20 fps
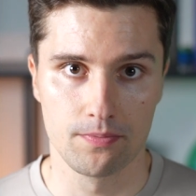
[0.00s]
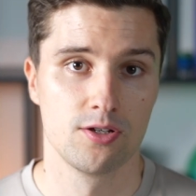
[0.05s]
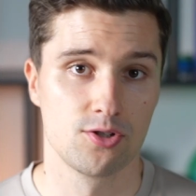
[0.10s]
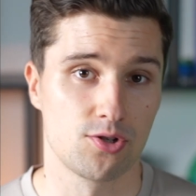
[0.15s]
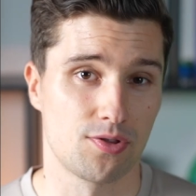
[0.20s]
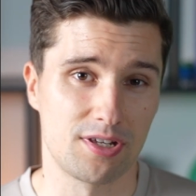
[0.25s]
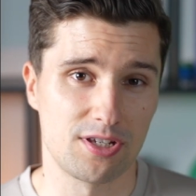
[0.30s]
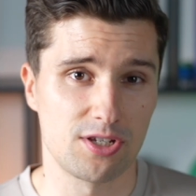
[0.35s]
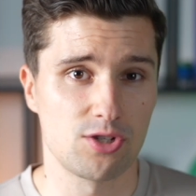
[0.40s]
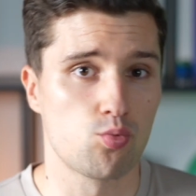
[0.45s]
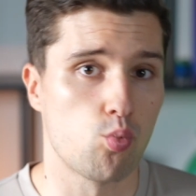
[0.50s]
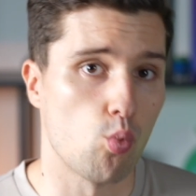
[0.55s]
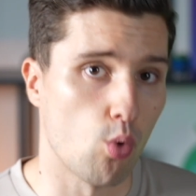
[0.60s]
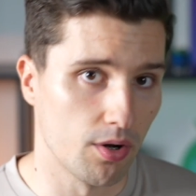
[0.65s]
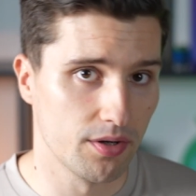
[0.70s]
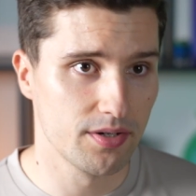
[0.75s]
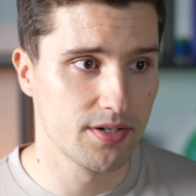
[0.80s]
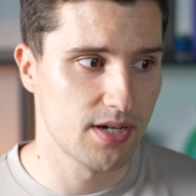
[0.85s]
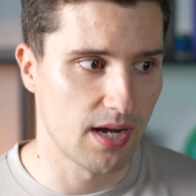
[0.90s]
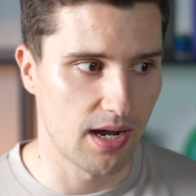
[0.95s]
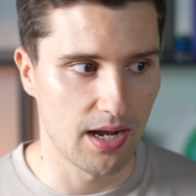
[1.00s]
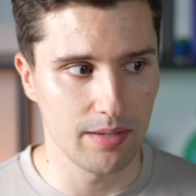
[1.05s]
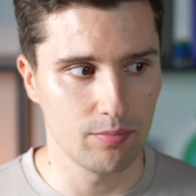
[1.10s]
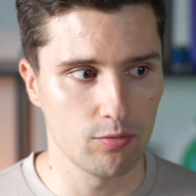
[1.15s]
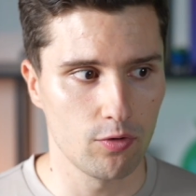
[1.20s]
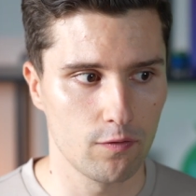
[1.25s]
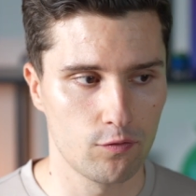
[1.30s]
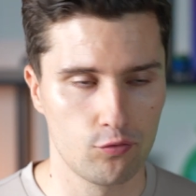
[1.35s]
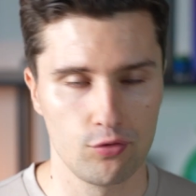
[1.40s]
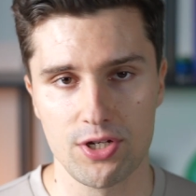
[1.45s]
So this is one type
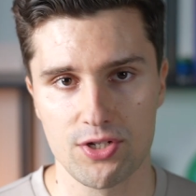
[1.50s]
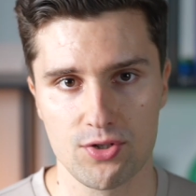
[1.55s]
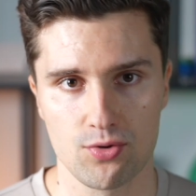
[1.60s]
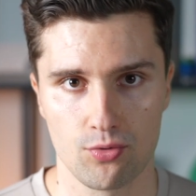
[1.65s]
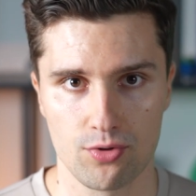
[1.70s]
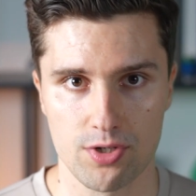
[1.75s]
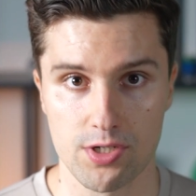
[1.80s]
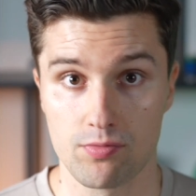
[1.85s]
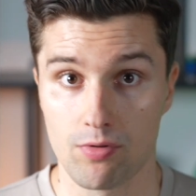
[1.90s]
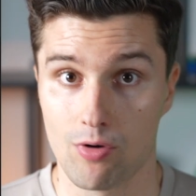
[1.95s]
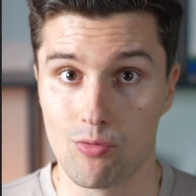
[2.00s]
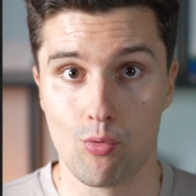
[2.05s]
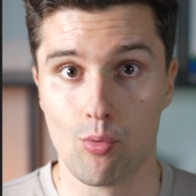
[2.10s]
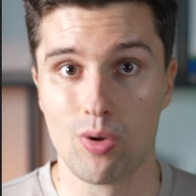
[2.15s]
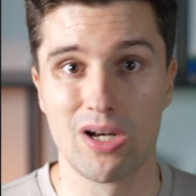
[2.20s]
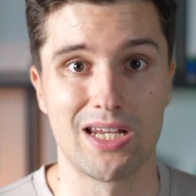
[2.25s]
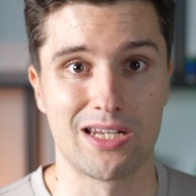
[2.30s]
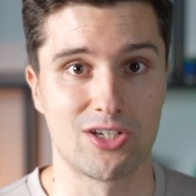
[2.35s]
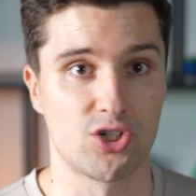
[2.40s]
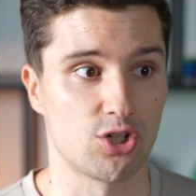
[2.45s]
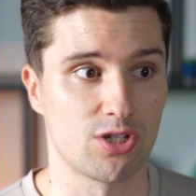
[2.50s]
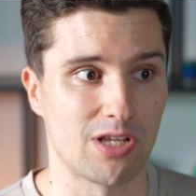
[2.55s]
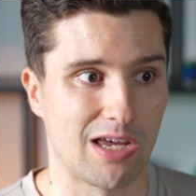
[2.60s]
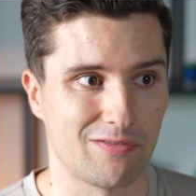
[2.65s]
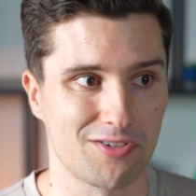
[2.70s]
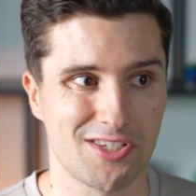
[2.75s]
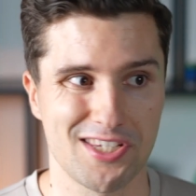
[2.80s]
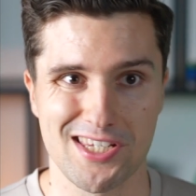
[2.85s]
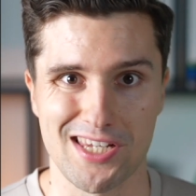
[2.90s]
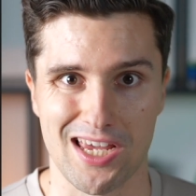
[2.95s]
of resources where we really just
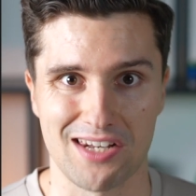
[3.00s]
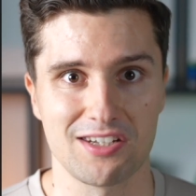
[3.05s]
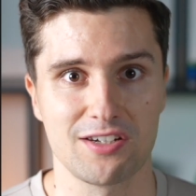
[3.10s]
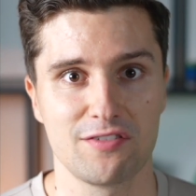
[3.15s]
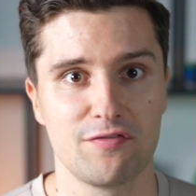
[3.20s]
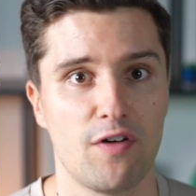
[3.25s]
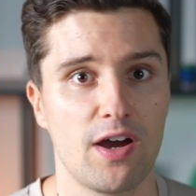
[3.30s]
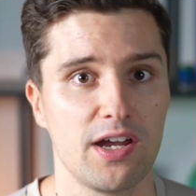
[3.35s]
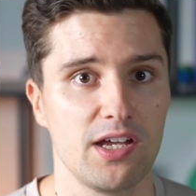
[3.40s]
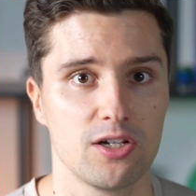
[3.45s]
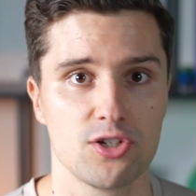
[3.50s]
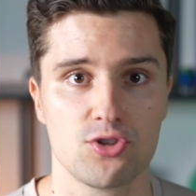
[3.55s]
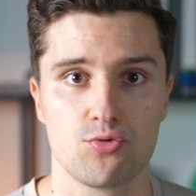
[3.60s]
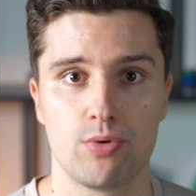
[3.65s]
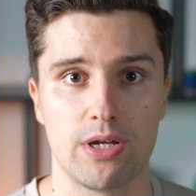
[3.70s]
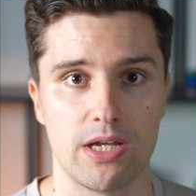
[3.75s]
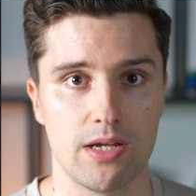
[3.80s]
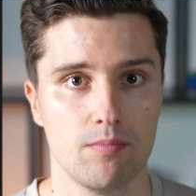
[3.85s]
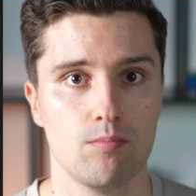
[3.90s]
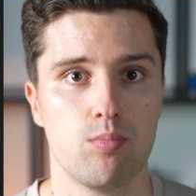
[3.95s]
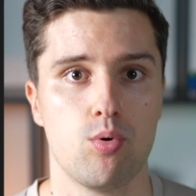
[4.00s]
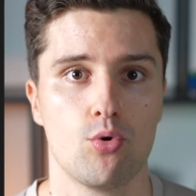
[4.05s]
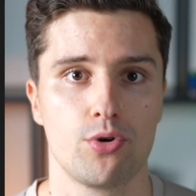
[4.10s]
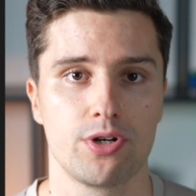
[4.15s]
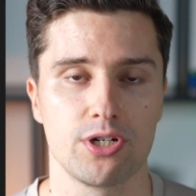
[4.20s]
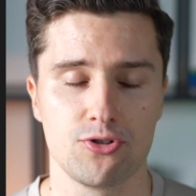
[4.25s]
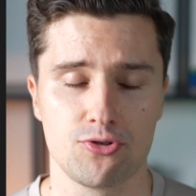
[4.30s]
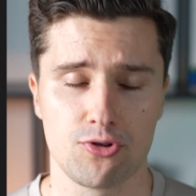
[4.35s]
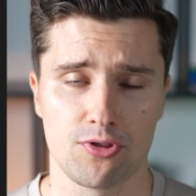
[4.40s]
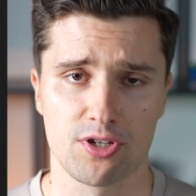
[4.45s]
have static files we
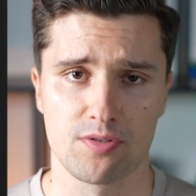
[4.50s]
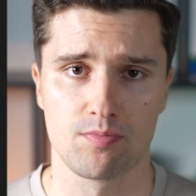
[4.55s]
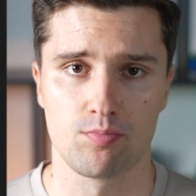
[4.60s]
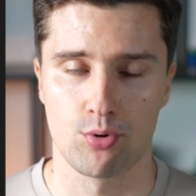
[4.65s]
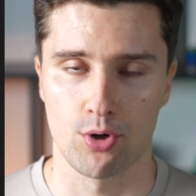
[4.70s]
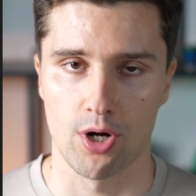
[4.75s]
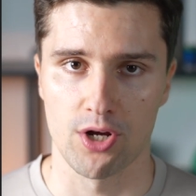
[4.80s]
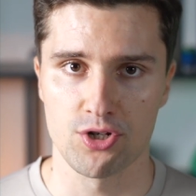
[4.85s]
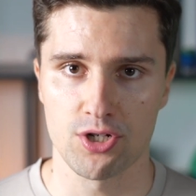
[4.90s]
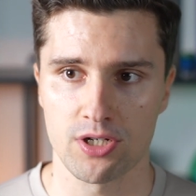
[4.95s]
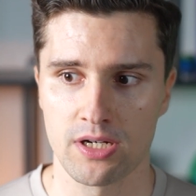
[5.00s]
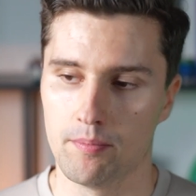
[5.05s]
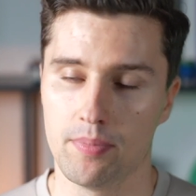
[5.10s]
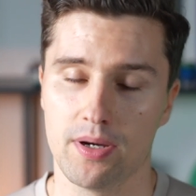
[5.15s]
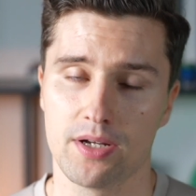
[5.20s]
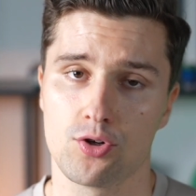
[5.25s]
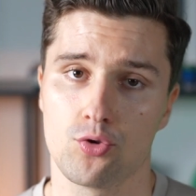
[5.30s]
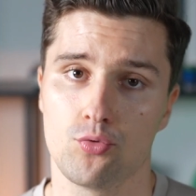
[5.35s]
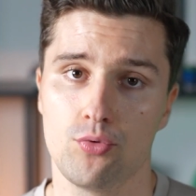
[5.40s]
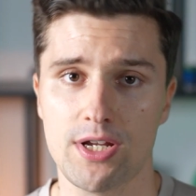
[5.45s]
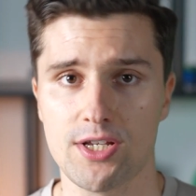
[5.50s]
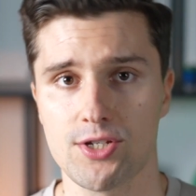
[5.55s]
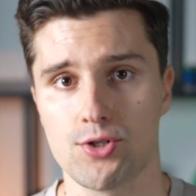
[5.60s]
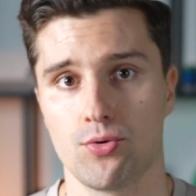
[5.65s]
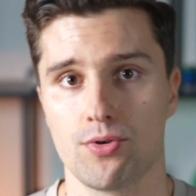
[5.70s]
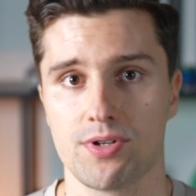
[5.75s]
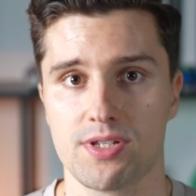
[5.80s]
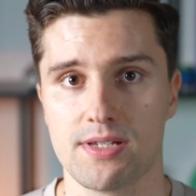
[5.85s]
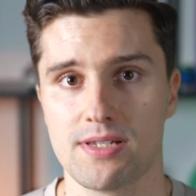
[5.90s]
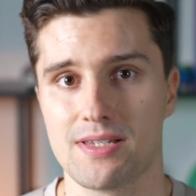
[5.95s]
import into this project, but
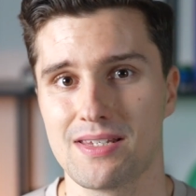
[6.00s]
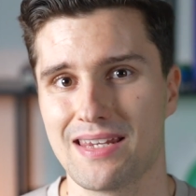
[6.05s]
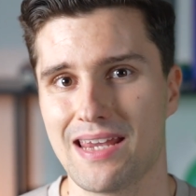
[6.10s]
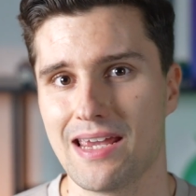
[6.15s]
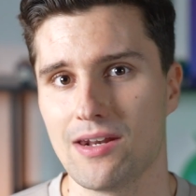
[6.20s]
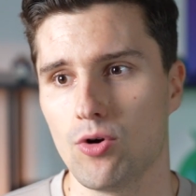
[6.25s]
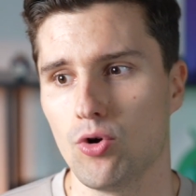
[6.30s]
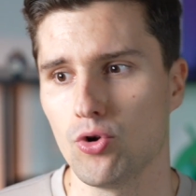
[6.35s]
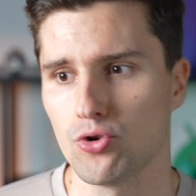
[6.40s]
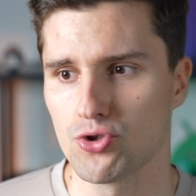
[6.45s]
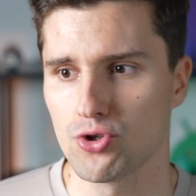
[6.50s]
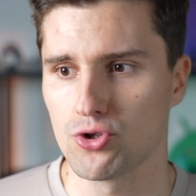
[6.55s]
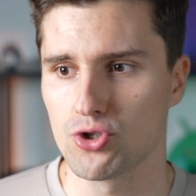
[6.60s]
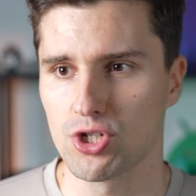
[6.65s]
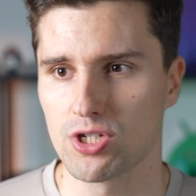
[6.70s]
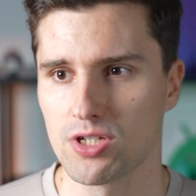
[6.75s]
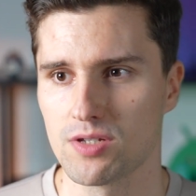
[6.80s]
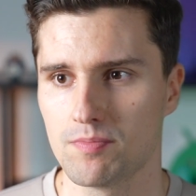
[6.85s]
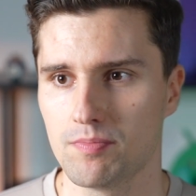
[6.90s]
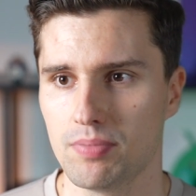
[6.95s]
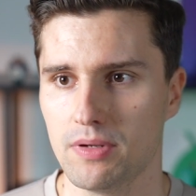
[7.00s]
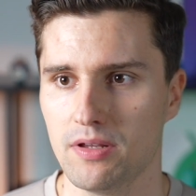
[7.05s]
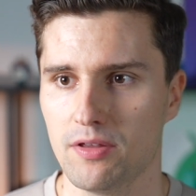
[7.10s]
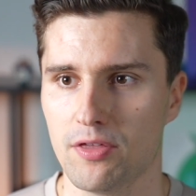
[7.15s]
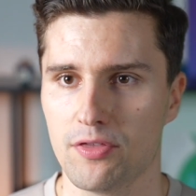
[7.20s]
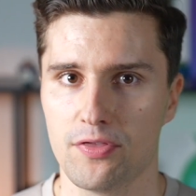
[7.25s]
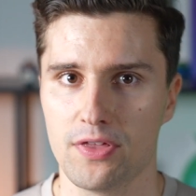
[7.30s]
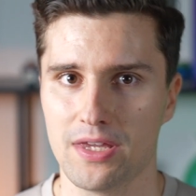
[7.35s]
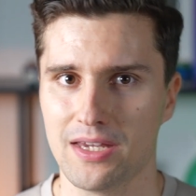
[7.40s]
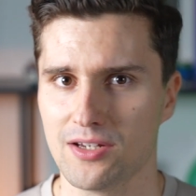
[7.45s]
resources can also just be
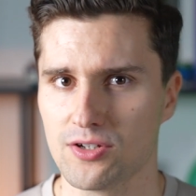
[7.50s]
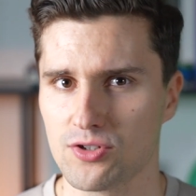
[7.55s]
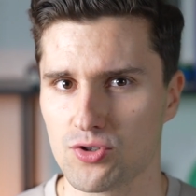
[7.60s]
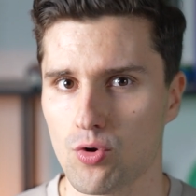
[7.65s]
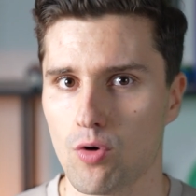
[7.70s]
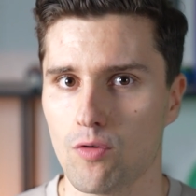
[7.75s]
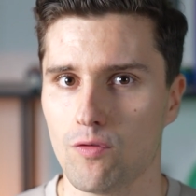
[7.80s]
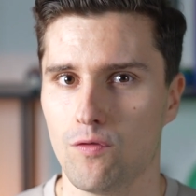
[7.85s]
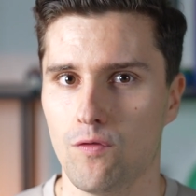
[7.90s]
things or